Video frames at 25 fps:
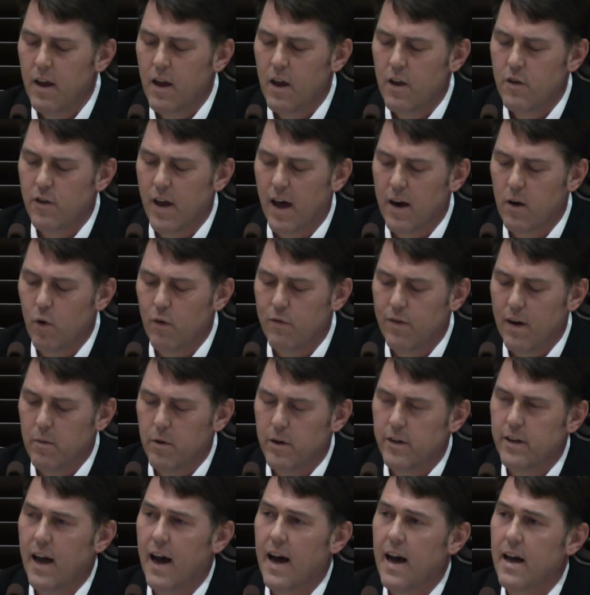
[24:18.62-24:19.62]
So I don't know if I
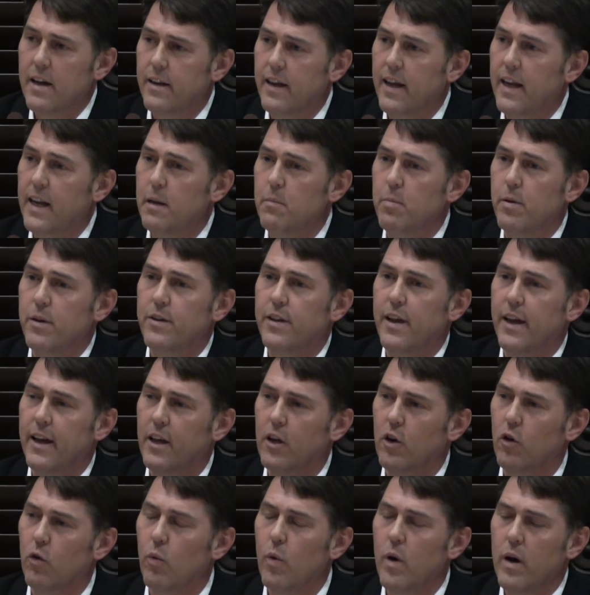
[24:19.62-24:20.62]
would tie it to any
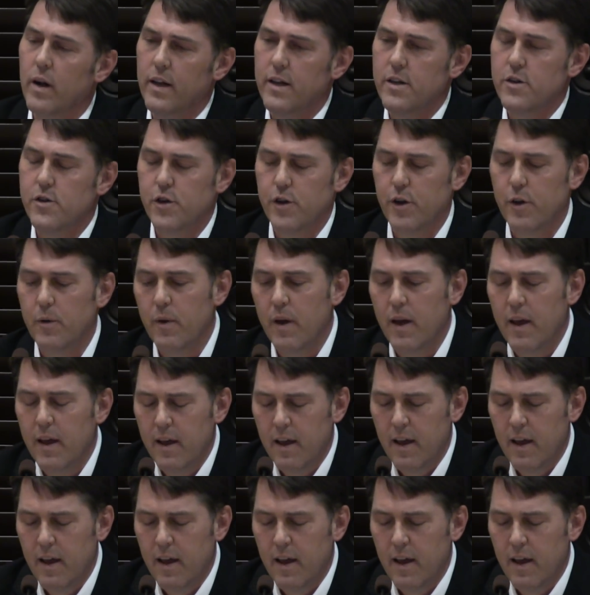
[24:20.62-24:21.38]
particular one issue.